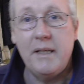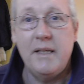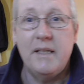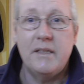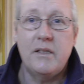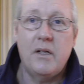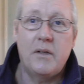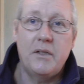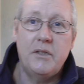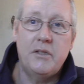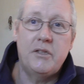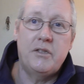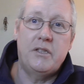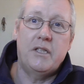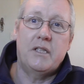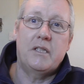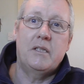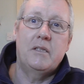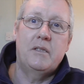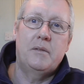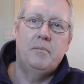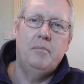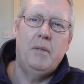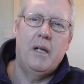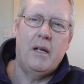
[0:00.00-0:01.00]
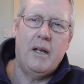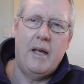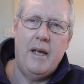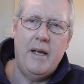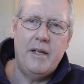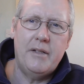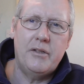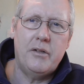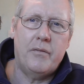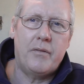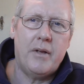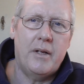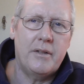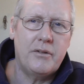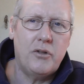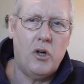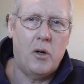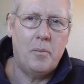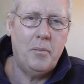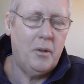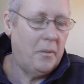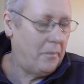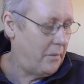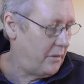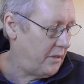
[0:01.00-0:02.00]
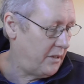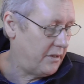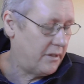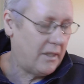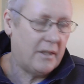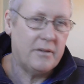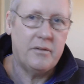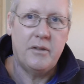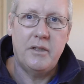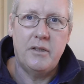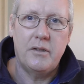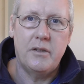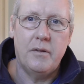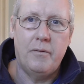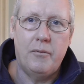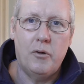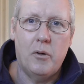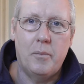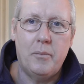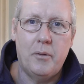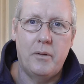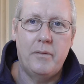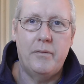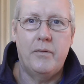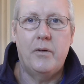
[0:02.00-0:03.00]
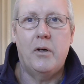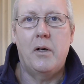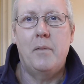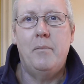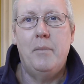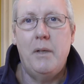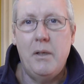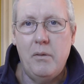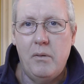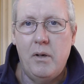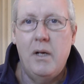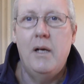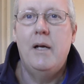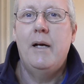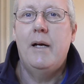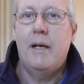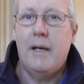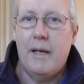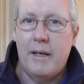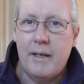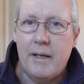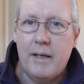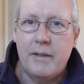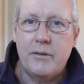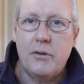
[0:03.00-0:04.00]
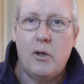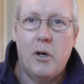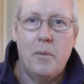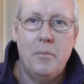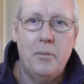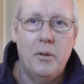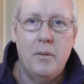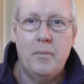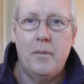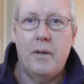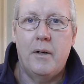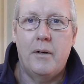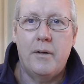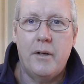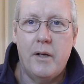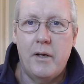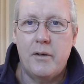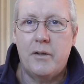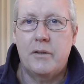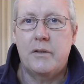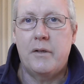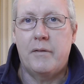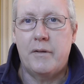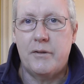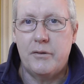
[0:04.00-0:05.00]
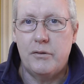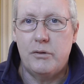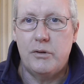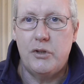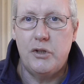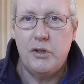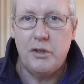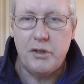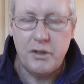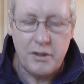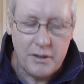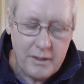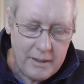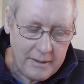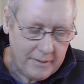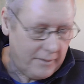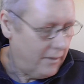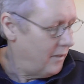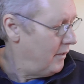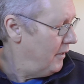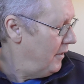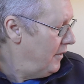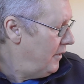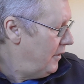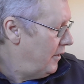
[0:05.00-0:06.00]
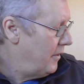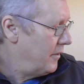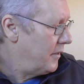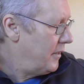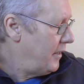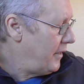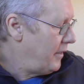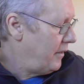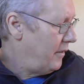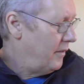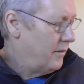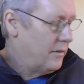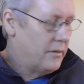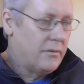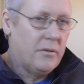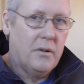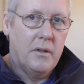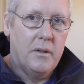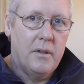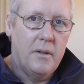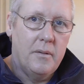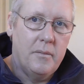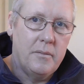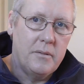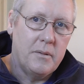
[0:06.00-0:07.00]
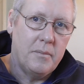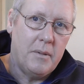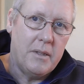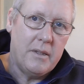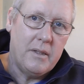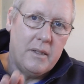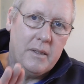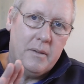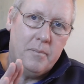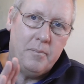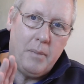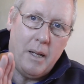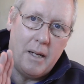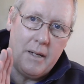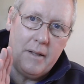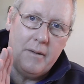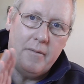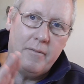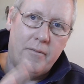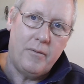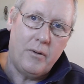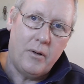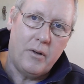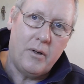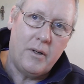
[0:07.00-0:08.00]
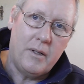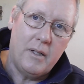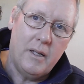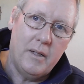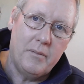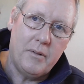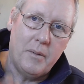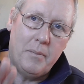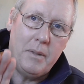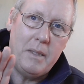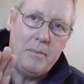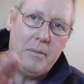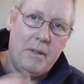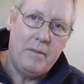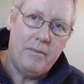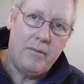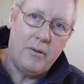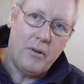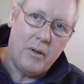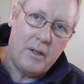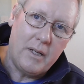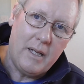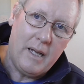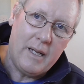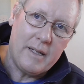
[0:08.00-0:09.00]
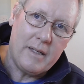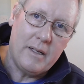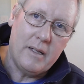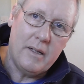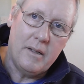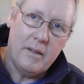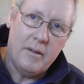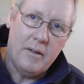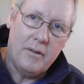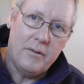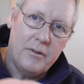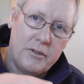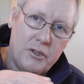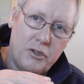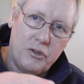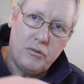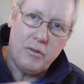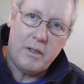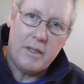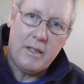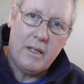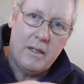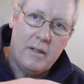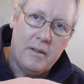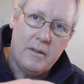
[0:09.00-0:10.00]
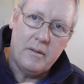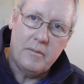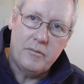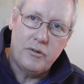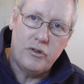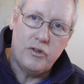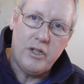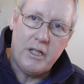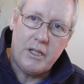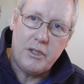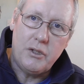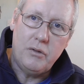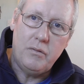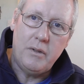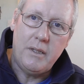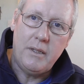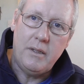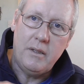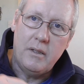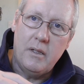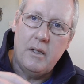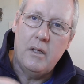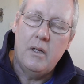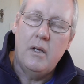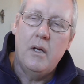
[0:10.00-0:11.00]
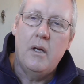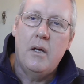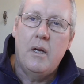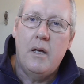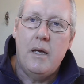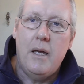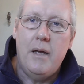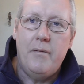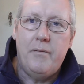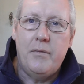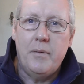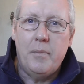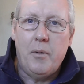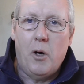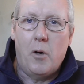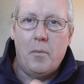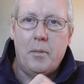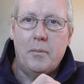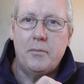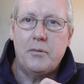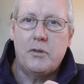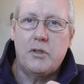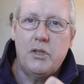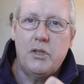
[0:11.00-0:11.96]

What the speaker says: it's only 6mm airsoft that has hop up, but this is a 4.5mm and it has hop up. I know because I had to adjust it. Okay, to make the pellet fly, the BB fly at a straighter trajectory. If the pop up's